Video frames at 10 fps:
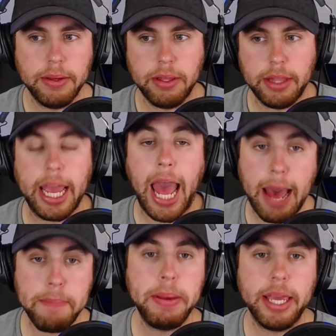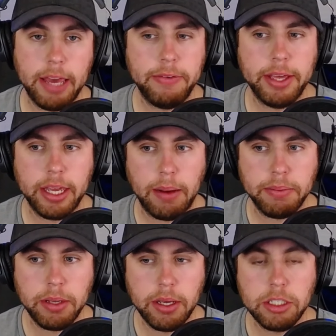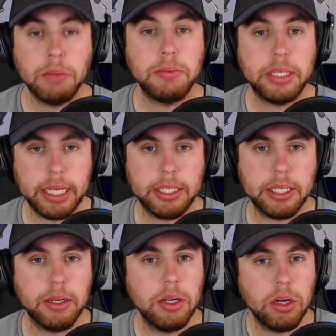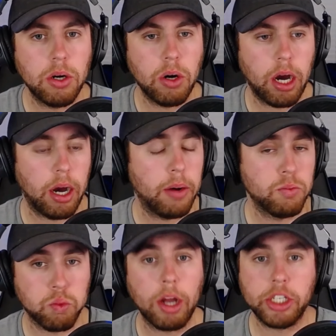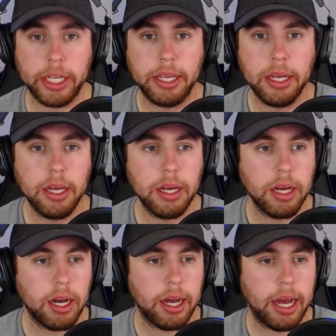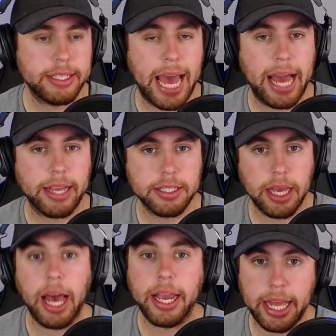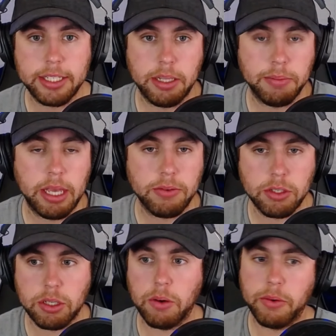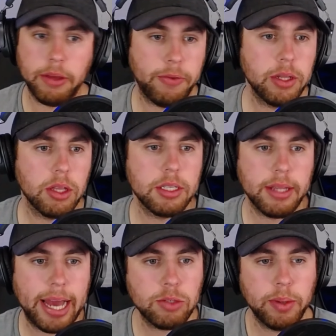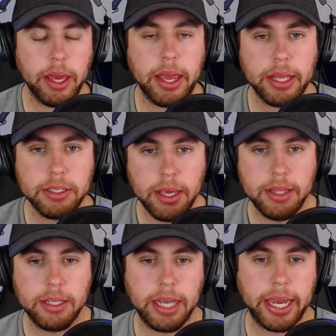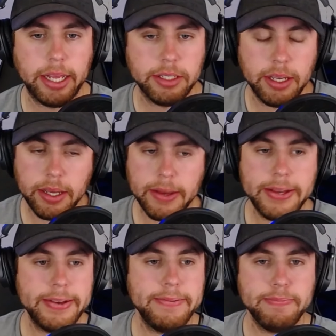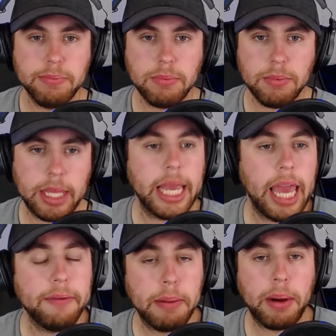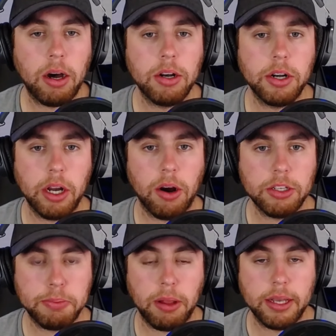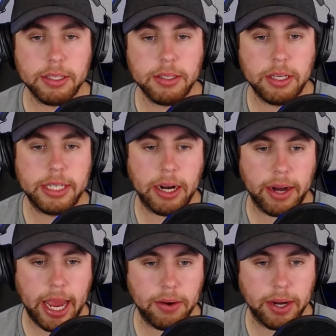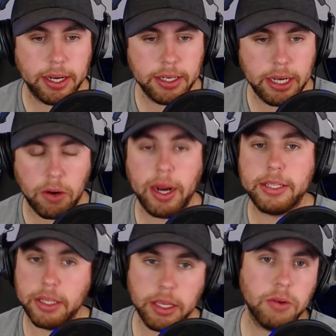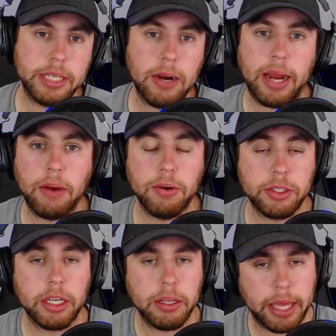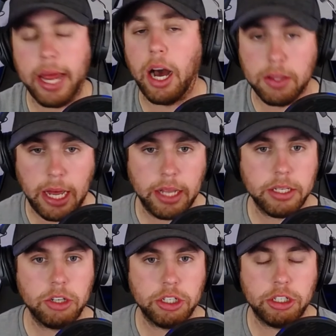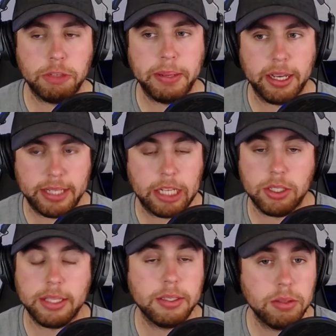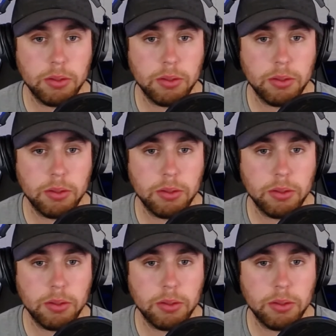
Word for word: they have been giving up some decent uh, rushing uh, attacks against themselves. So if we look to last week against the Titans, they gave up 100 yards plus to Derrick Henry. Now, granted, you know Derrick Henry is going to get a lot of touches just because that's the, the